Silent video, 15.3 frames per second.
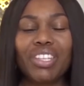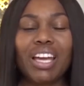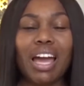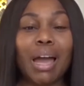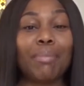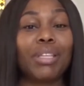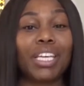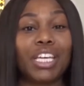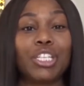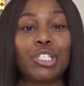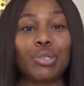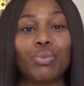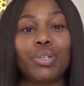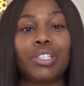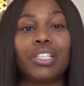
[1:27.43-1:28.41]
I'm
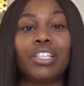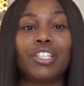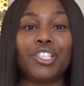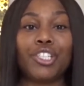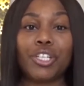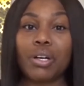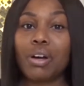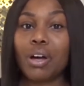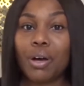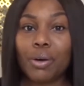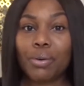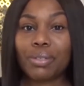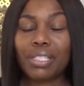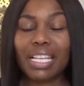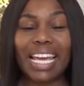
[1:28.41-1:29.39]
LaKitia Woodard, your
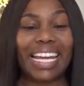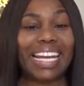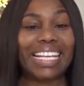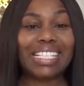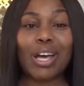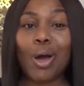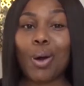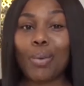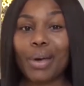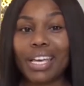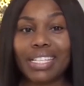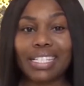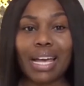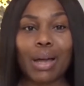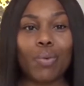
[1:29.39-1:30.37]
host, and as
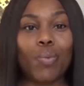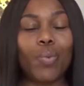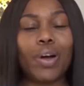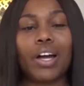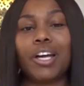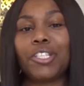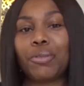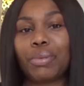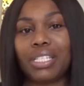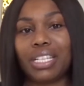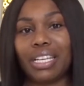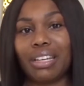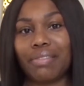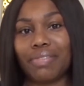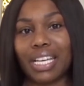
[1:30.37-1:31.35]
always, I'm
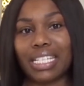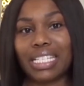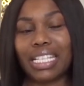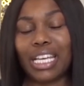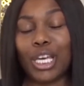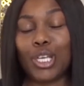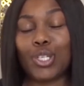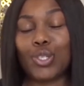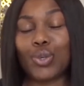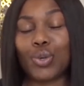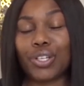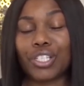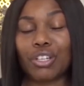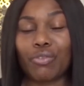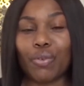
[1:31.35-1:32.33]
100% invested in
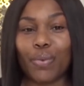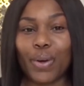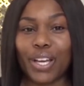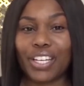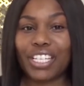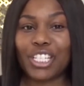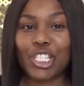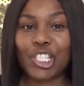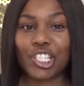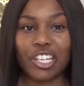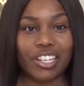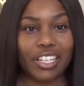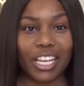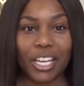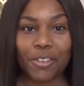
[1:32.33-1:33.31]
your self awareness
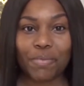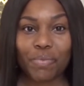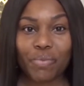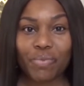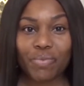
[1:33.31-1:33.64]
journey.